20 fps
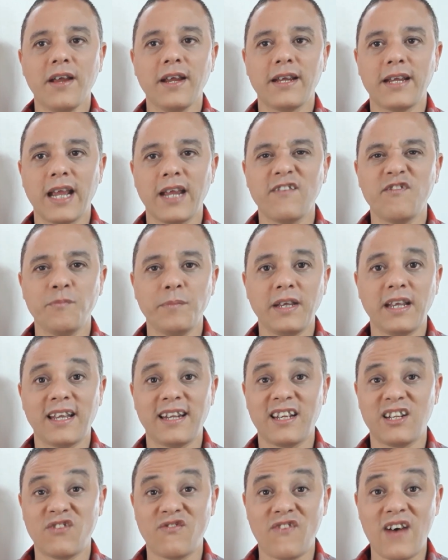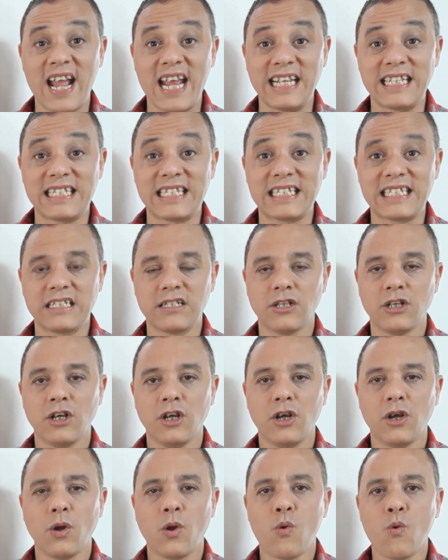gave me an advice,
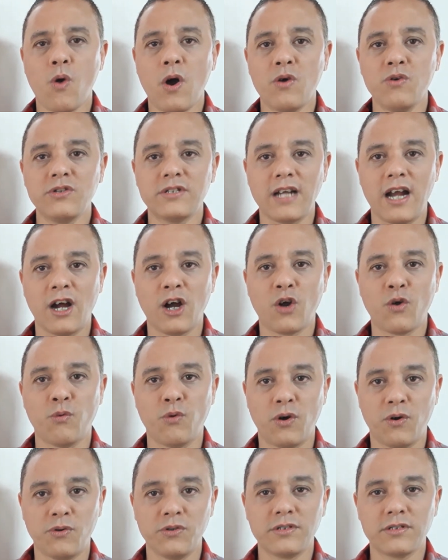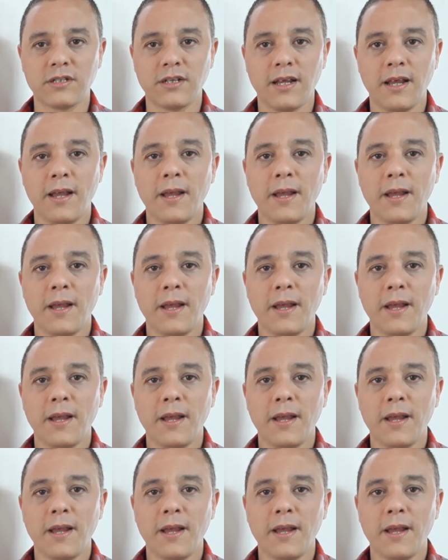quote unquote,